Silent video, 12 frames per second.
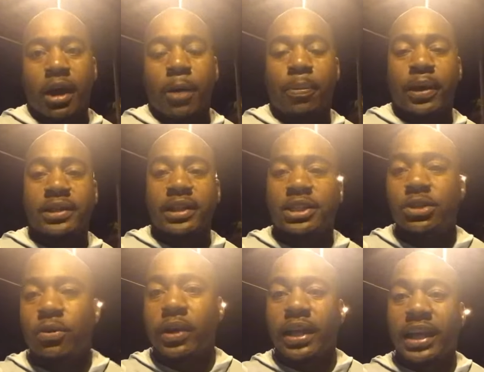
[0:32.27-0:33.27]
a place that
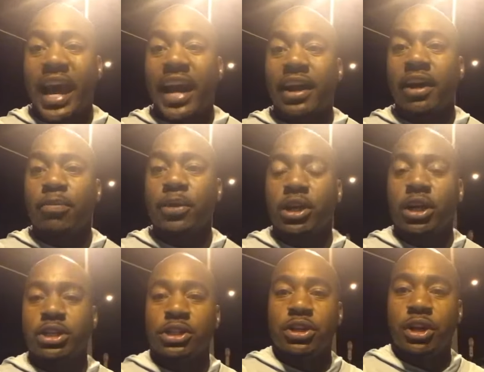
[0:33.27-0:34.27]
you want to get out of
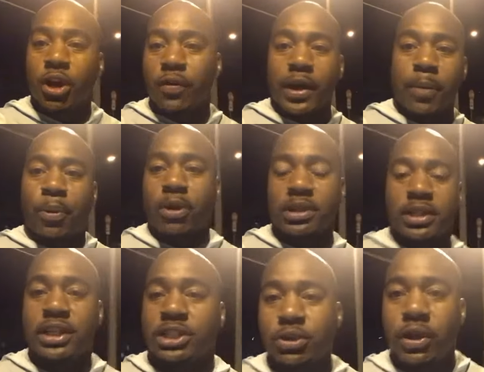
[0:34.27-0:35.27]
because you know that the person
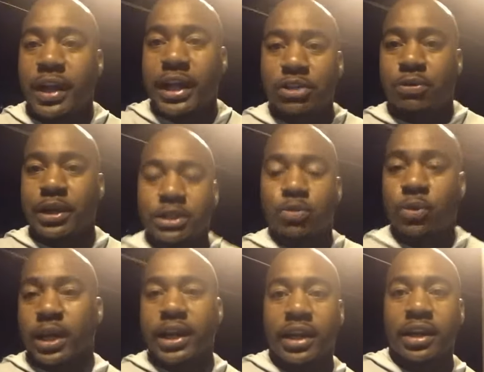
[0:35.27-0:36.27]
that you in that trench
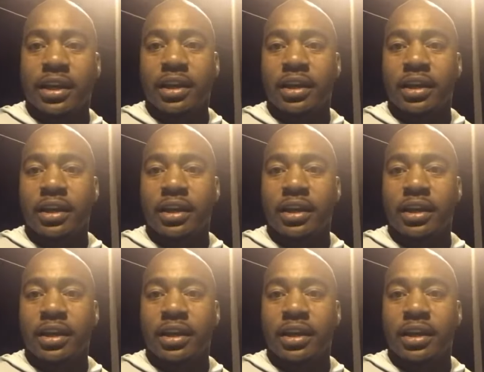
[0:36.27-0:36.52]
with